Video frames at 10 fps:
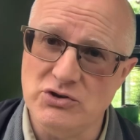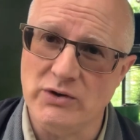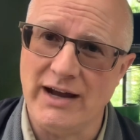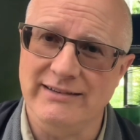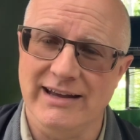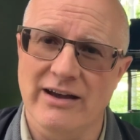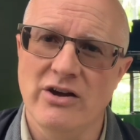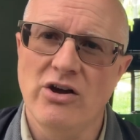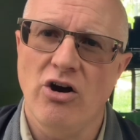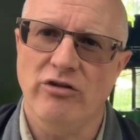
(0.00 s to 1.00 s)
you an idea
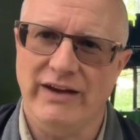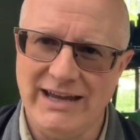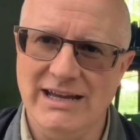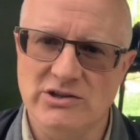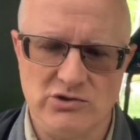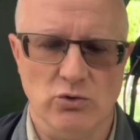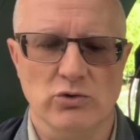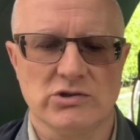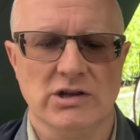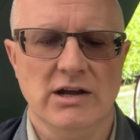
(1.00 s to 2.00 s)
of a heat
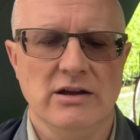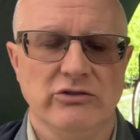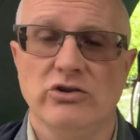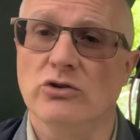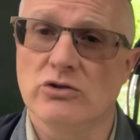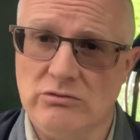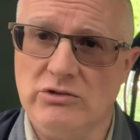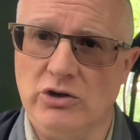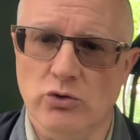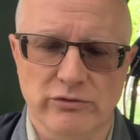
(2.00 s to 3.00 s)
source to
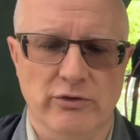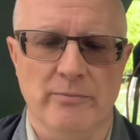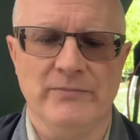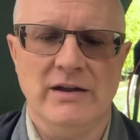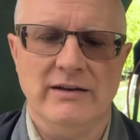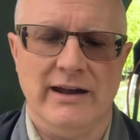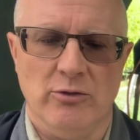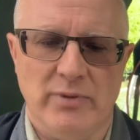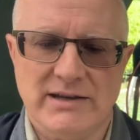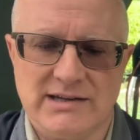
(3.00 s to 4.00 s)
cook from. Now
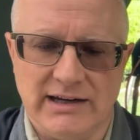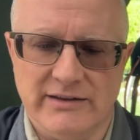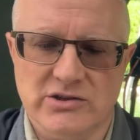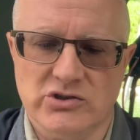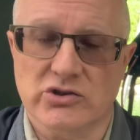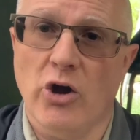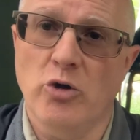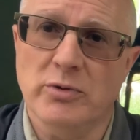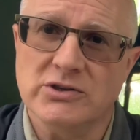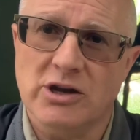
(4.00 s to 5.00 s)
basically this just
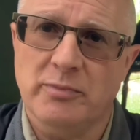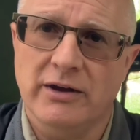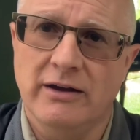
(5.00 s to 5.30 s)
opens up,